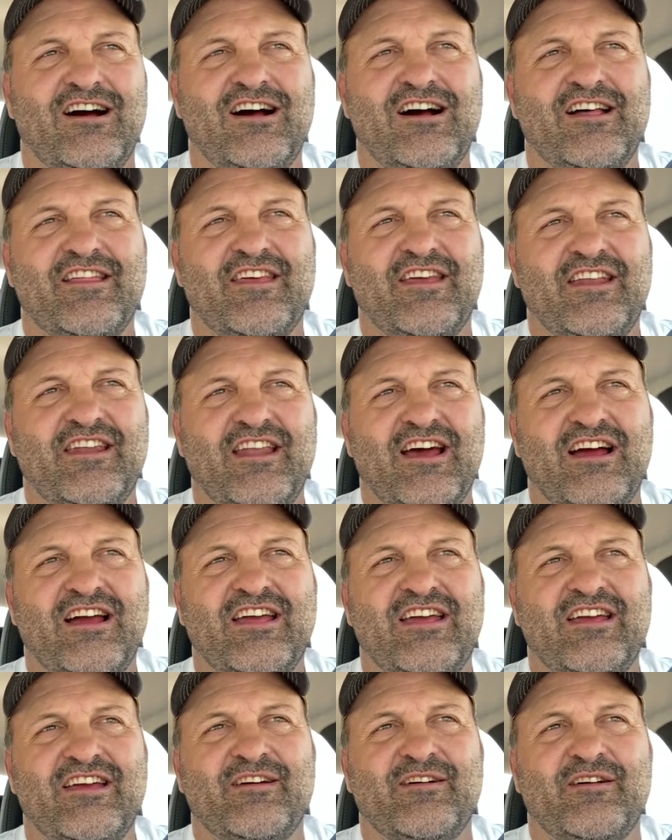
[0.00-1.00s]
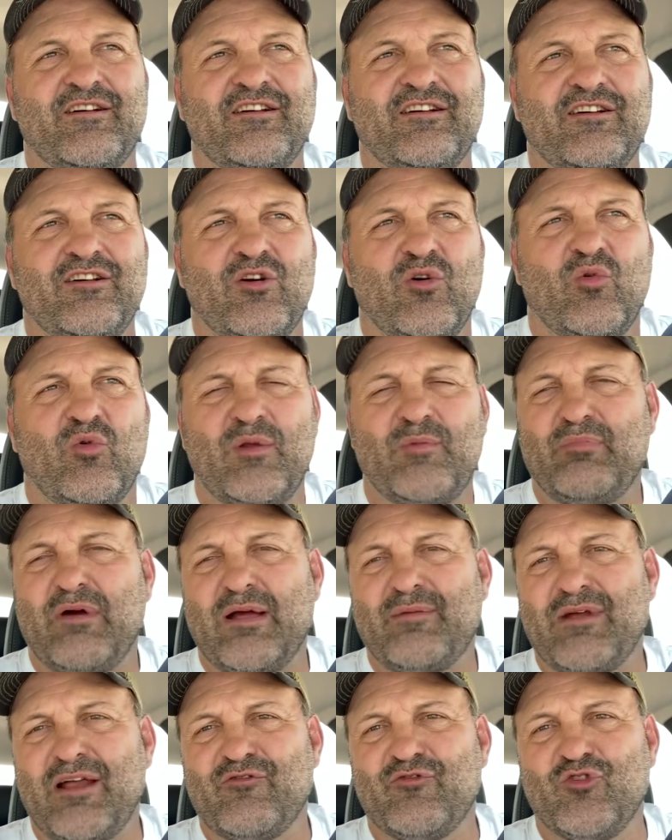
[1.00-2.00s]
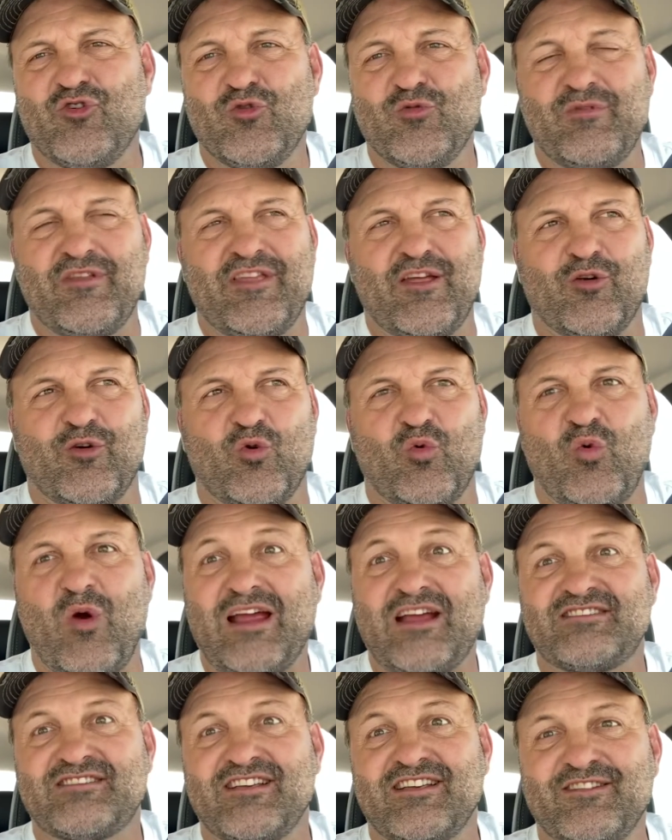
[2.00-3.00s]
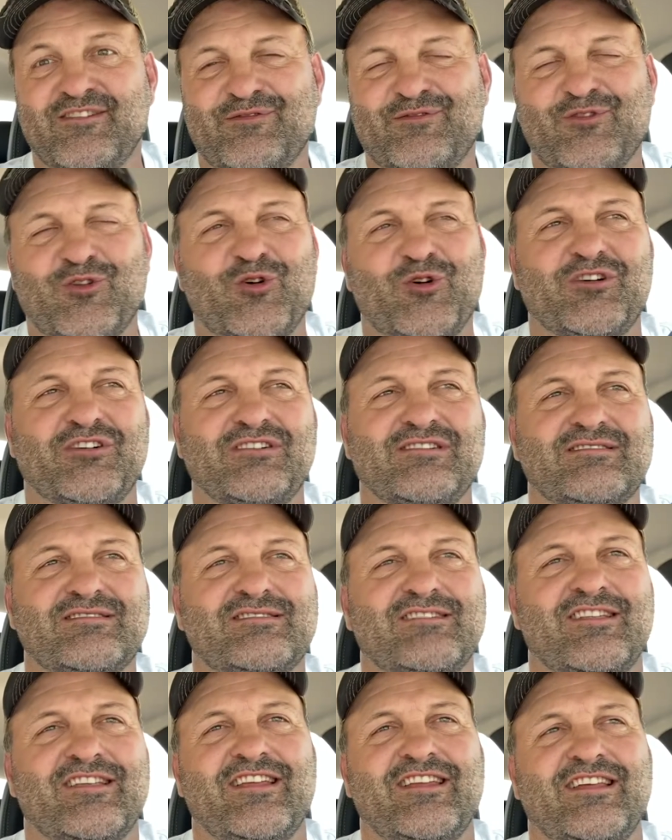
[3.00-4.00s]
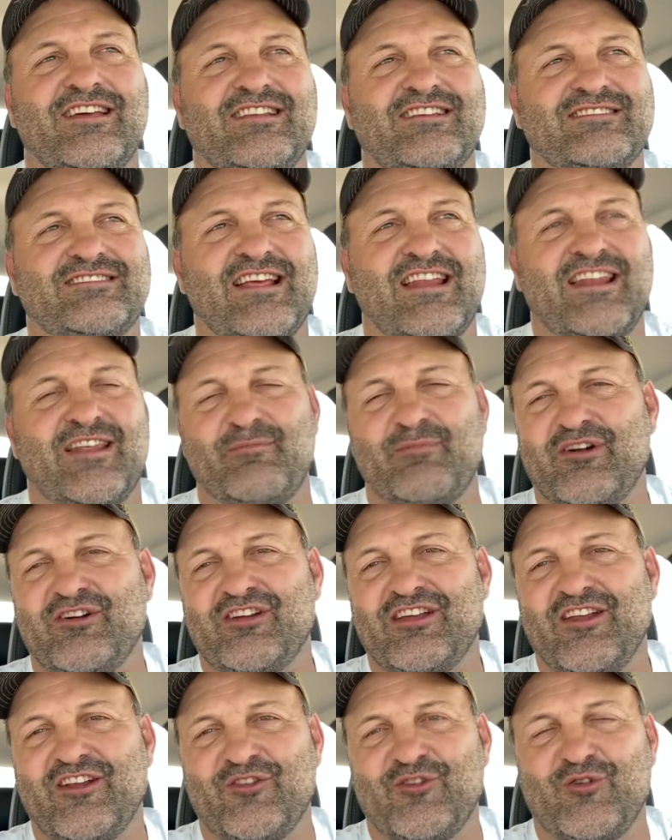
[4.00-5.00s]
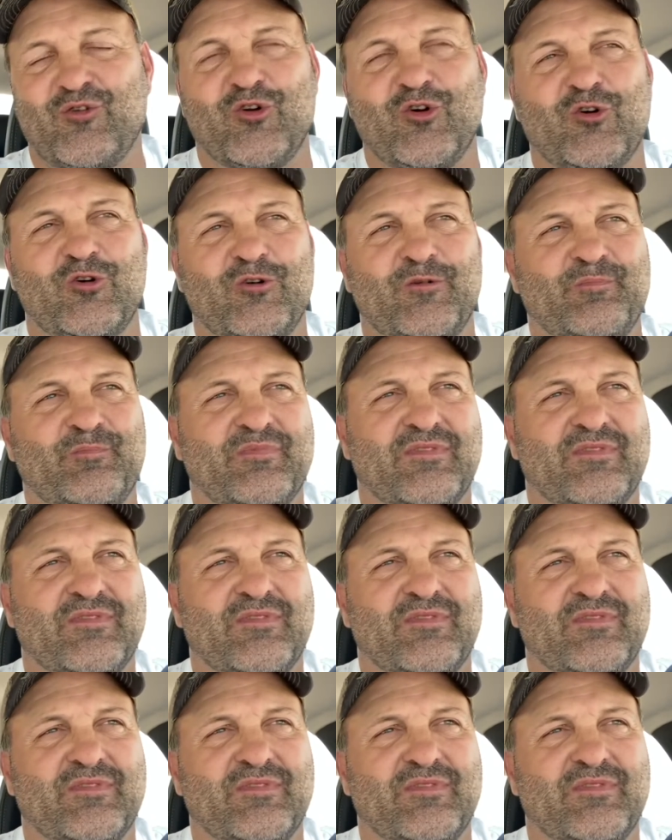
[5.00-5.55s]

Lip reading: Then I went by my room and they were waxing the floors, so then I decided I better get on the road.